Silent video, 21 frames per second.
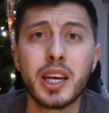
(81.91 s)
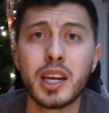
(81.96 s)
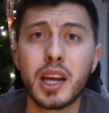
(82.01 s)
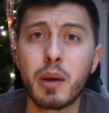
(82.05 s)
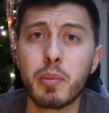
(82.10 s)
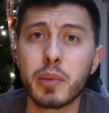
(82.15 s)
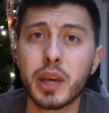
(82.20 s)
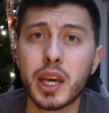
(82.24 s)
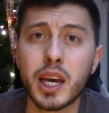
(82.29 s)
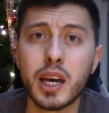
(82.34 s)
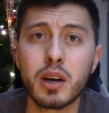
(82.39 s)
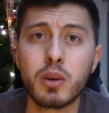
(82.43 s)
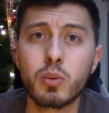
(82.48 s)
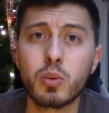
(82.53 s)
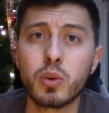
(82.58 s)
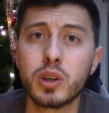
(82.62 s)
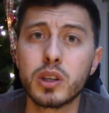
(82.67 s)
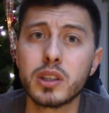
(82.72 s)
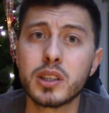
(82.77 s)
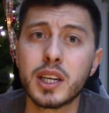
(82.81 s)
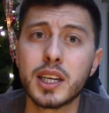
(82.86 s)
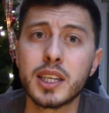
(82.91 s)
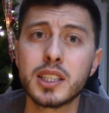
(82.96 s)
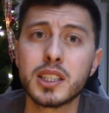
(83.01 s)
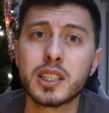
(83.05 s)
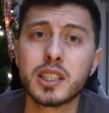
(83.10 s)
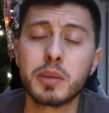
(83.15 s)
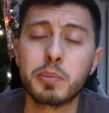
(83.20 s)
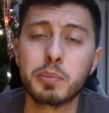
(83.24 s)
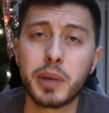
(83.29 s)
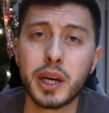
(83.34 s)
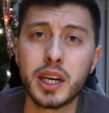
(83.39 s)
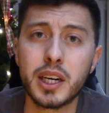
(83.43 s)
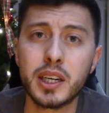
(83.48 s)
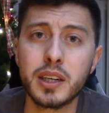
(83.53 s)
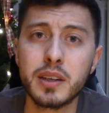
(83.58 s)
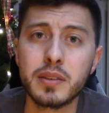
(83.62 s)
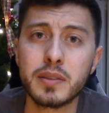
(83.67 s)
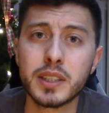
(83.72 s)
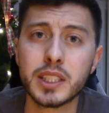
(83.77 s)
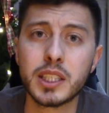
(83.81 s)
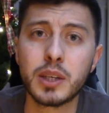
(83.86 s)
and MCAT weren't as
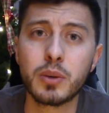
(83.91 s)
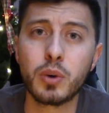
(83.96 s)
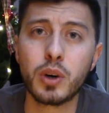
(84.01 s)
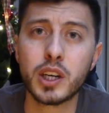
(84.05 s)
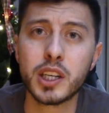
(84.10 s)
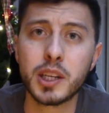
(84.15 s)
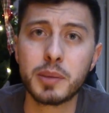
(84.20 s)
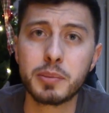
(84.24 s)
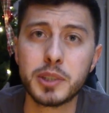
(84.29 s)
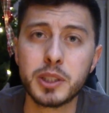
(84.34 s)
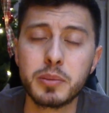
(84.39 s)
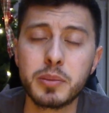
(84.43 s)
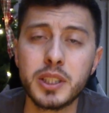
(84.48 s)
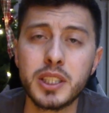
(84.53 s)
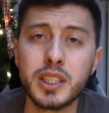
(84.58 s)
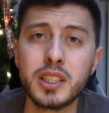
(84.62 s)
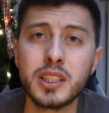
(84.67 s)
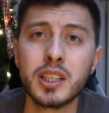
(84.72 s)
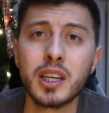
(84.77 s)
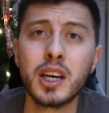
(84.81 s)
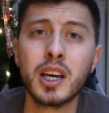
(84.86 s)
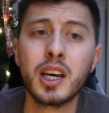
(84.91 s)
competitive as I wanted them to be.